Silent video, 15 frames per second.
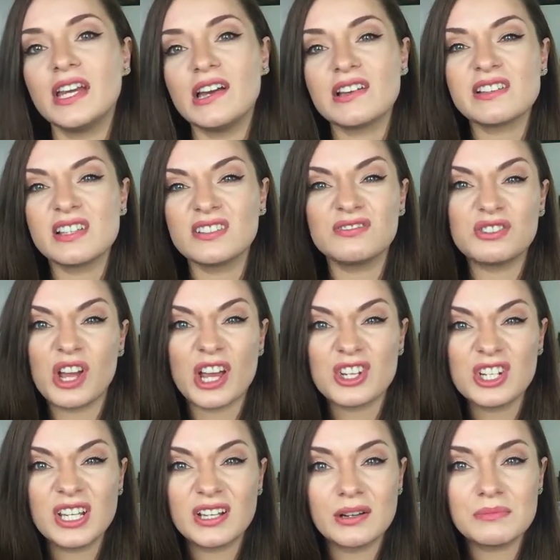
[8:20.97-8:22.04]
It
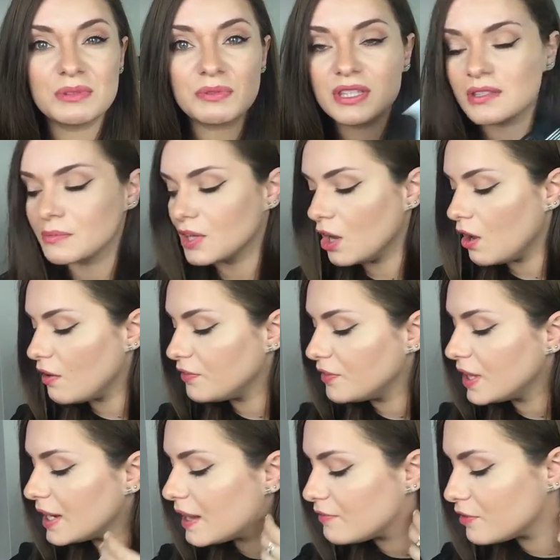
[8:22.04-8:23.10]
actually comes with some
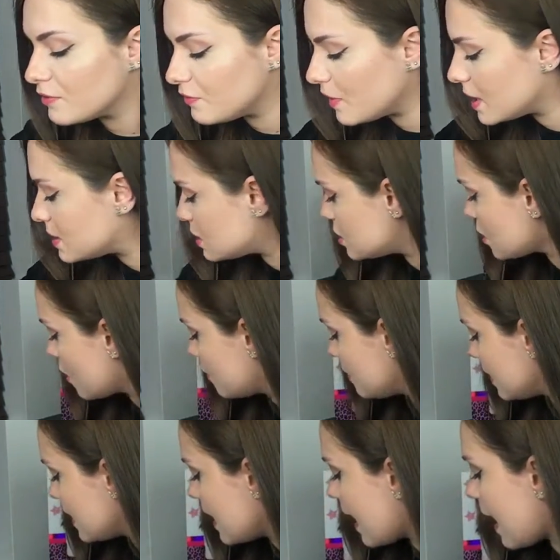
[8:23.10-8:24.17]
coffee and everything, so
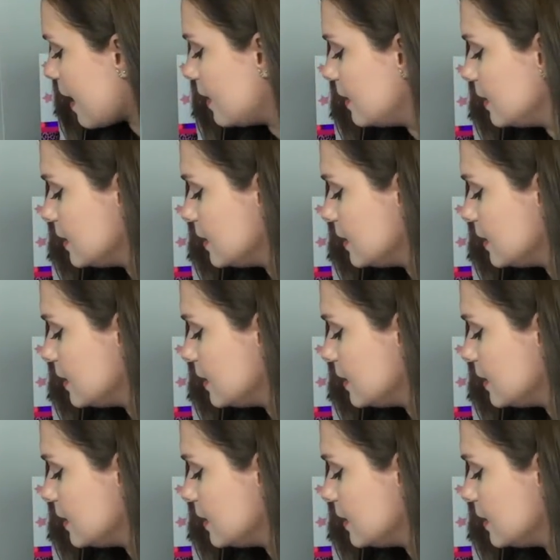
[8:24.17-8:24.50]
yeah.